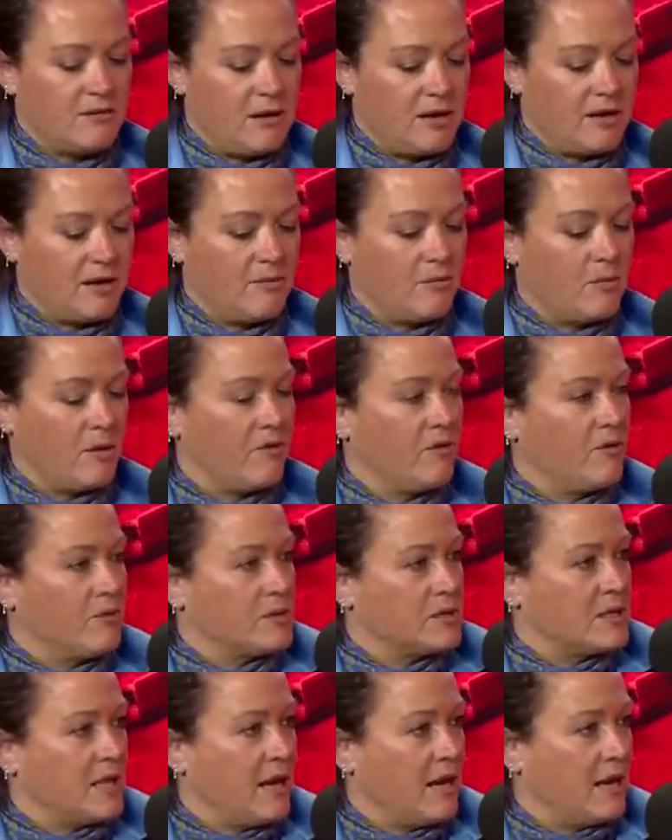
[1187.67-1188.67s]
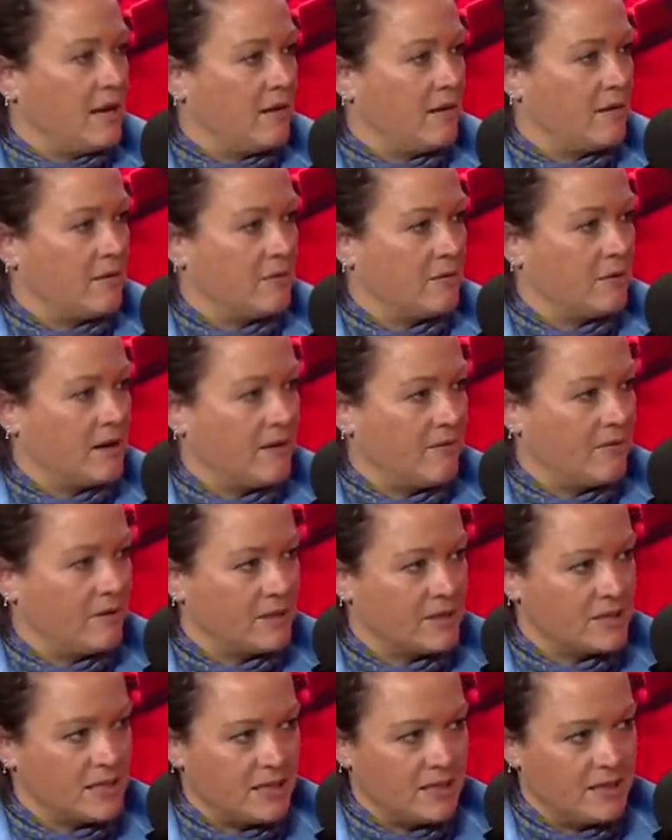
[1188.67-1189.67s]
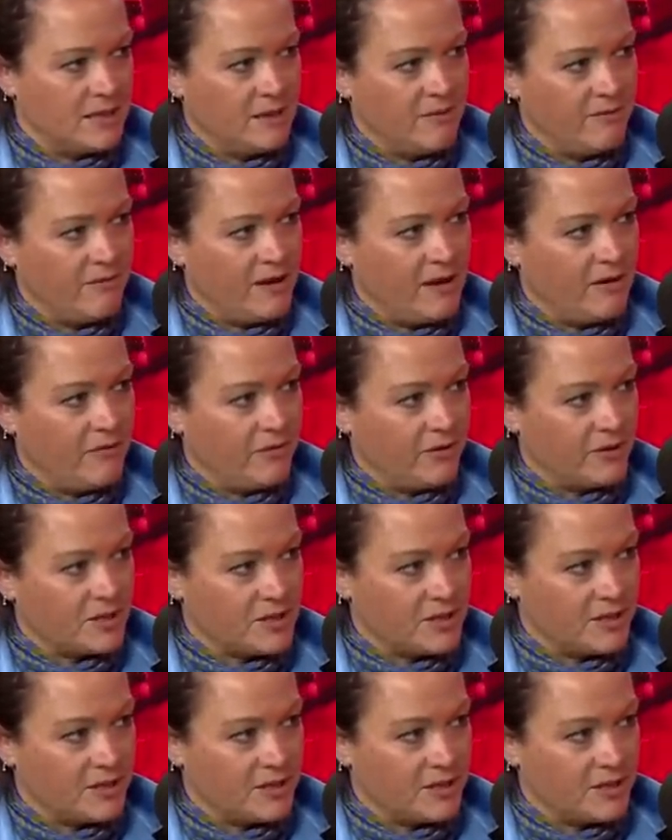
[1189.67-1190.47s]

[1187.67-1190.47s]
I think, Murphy was thick or whatever, that he fell for it.